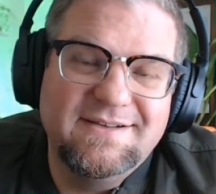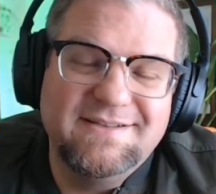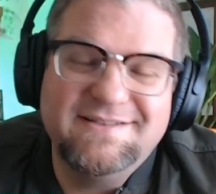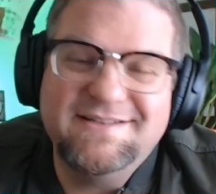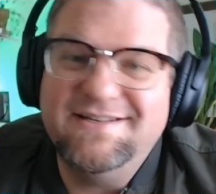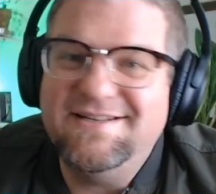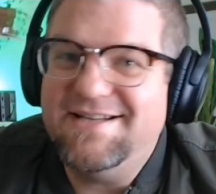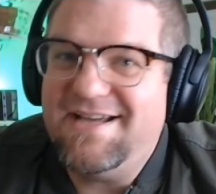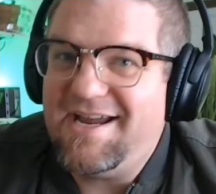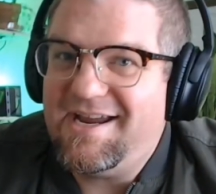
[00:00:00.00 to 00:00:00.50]

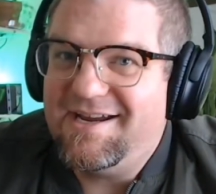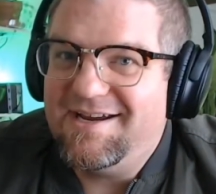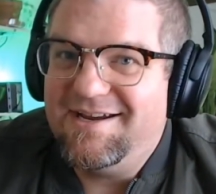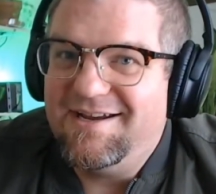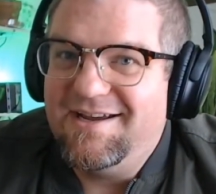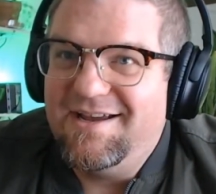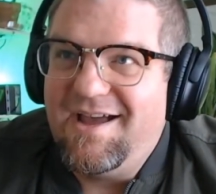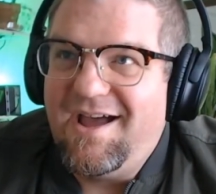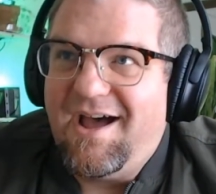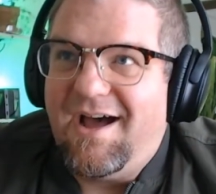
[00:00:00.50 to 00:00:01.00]
Today,
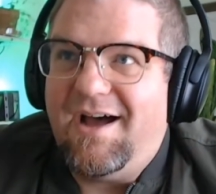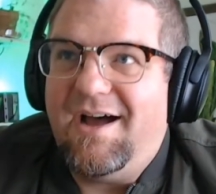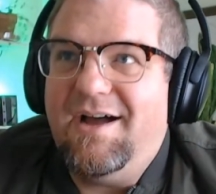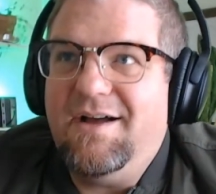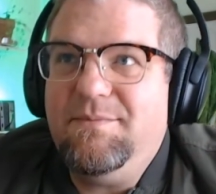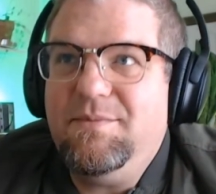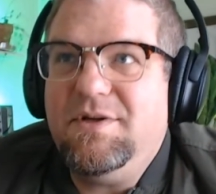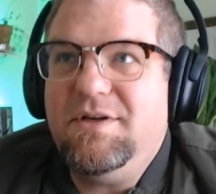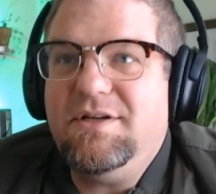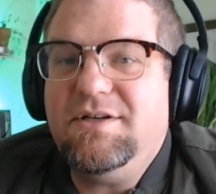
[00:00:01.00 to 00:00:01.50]

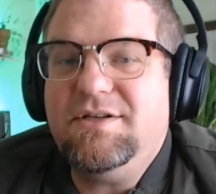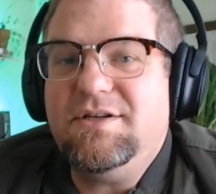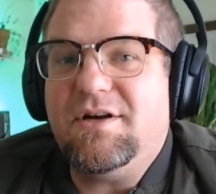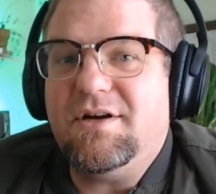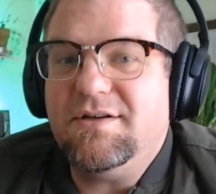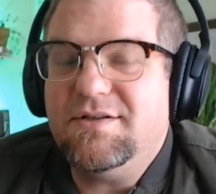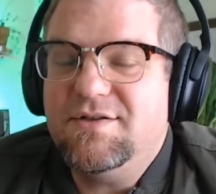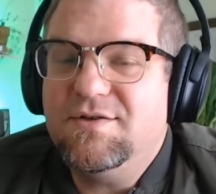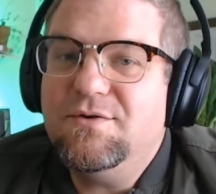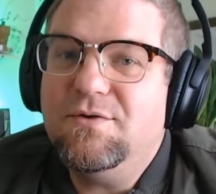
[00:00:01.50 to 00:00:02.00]
I'm going to
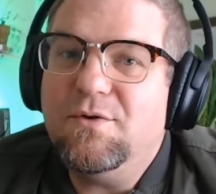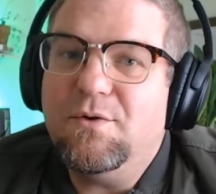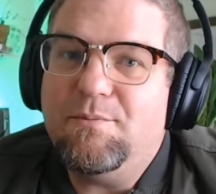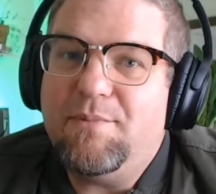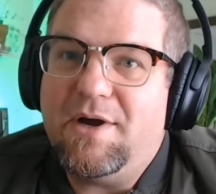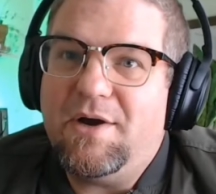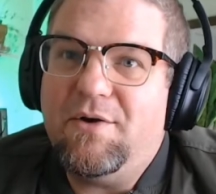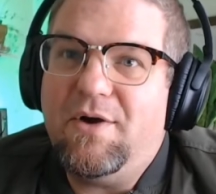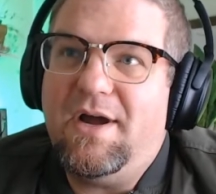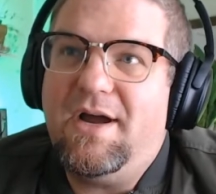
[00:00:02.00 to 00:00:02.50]
talk to you
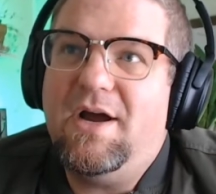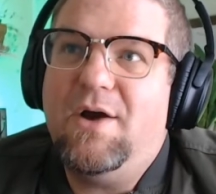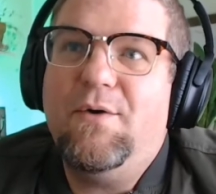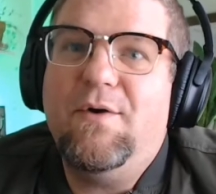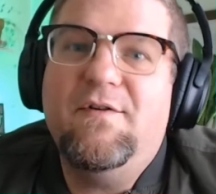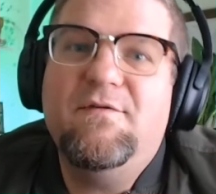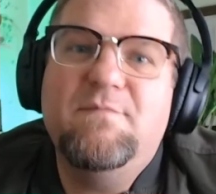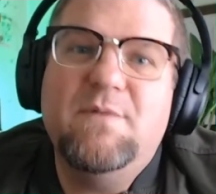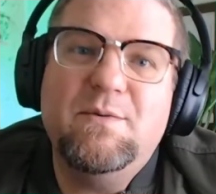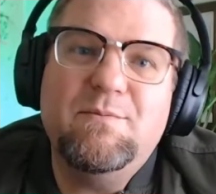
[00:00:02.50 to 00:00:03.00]
about how
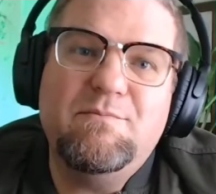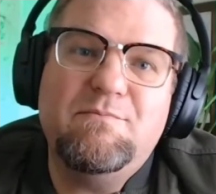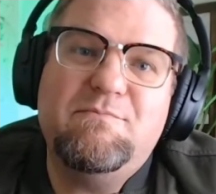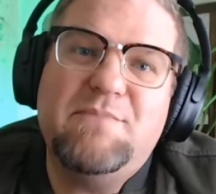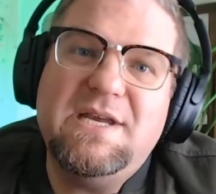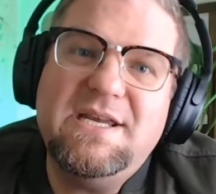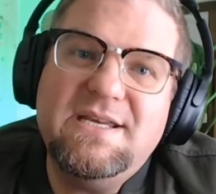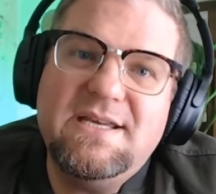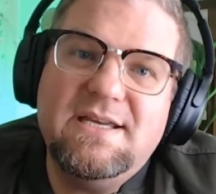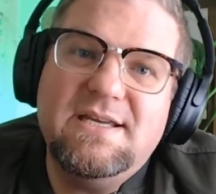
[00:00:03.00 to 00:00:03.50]
I've been
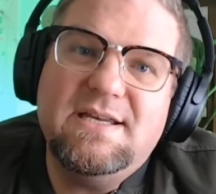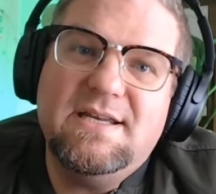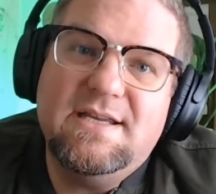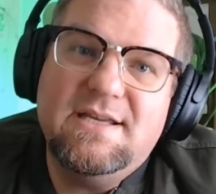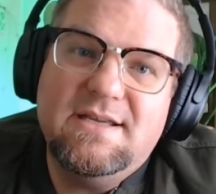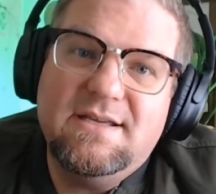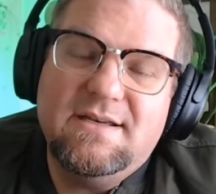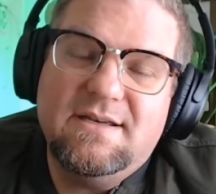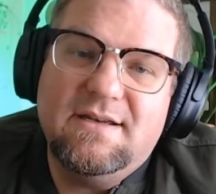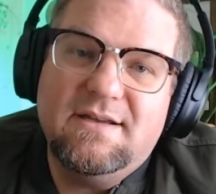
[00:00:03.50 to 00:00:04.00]
baking
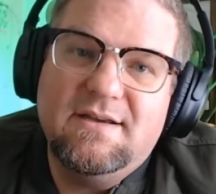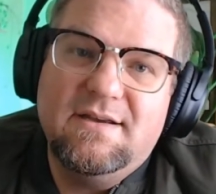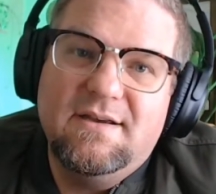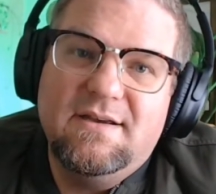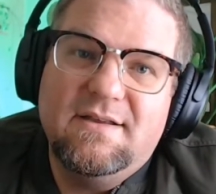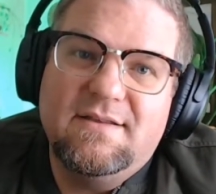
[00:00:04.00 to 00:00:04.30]
in